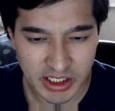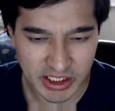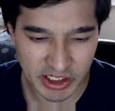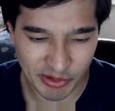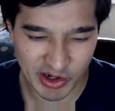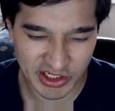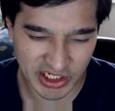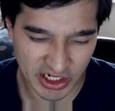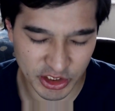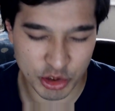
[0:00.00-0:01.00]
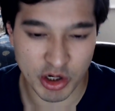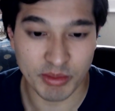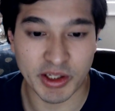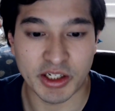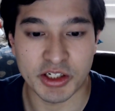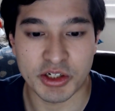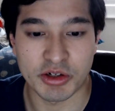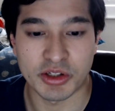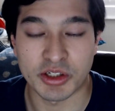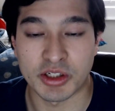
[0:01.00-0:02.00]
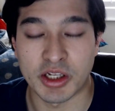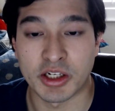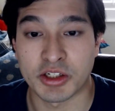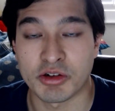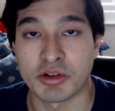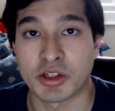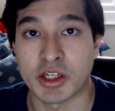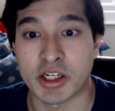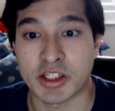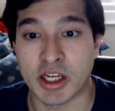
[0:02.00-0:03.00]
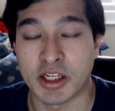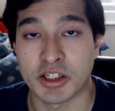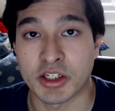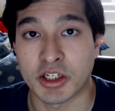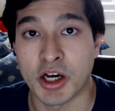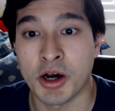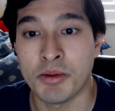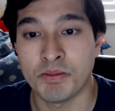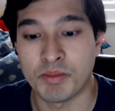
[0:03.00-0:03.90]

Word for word: it was kind of troubling in a certain in a certain case that is to come.